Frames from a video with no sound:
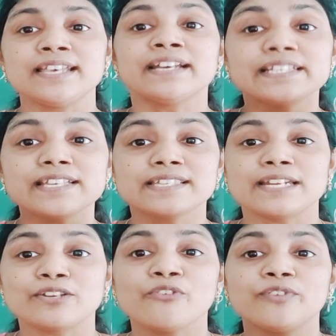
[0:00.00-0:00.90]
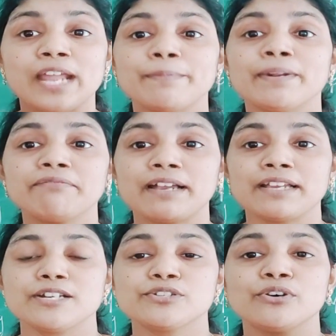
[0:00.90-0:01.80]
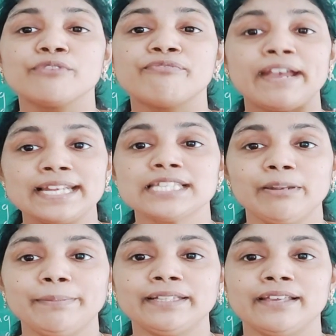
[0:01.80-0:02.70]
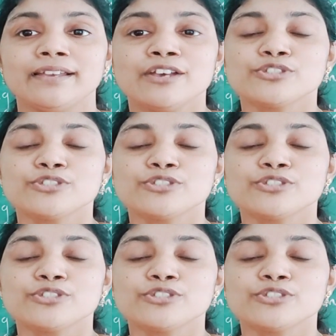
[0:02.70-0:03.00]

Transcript: a rich set of library functions or files will be there.